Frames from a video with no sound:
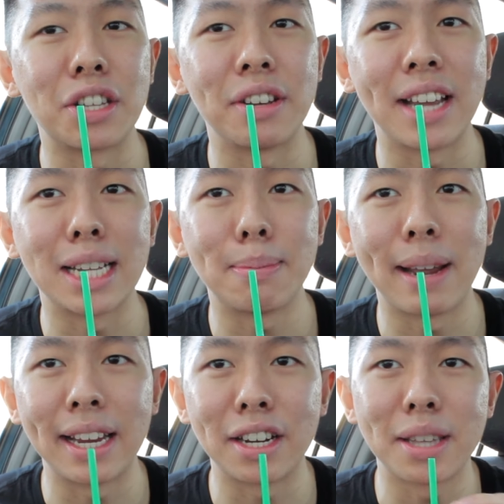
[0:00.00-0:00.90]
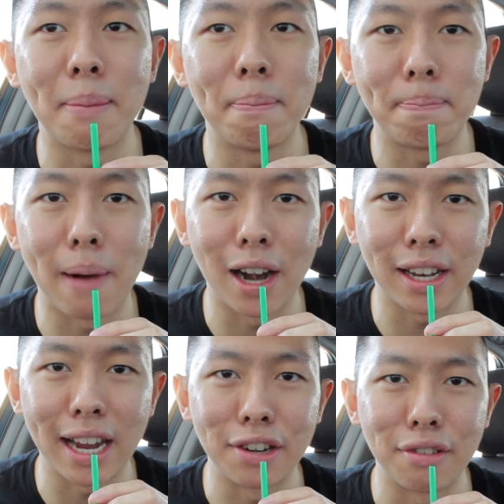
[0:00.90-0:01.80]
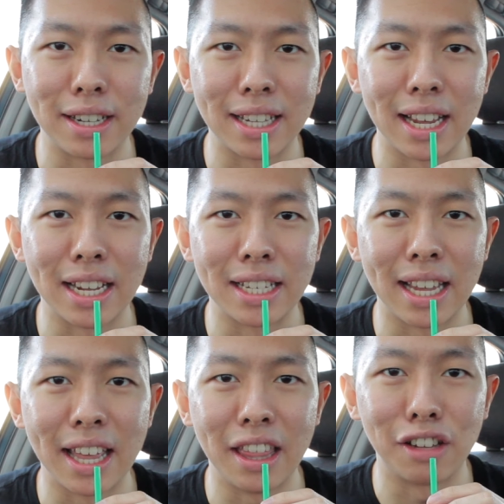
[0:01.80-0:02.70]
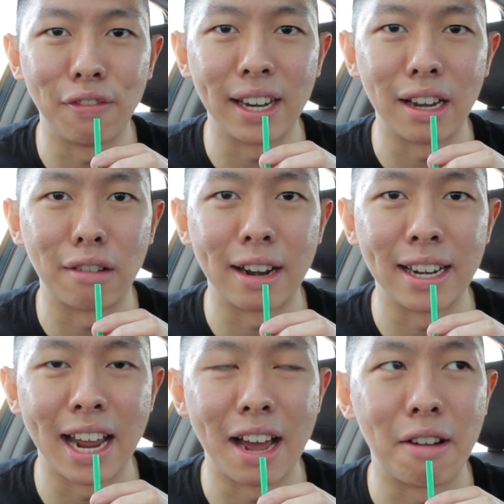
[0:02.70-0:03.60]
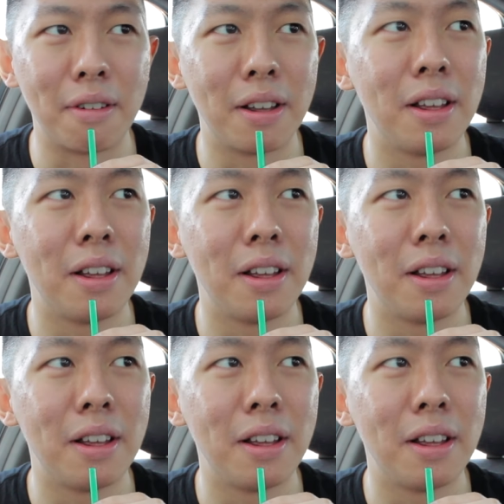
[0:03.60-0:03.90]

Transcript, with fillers: So you guys might hear some barking noises in this video right now.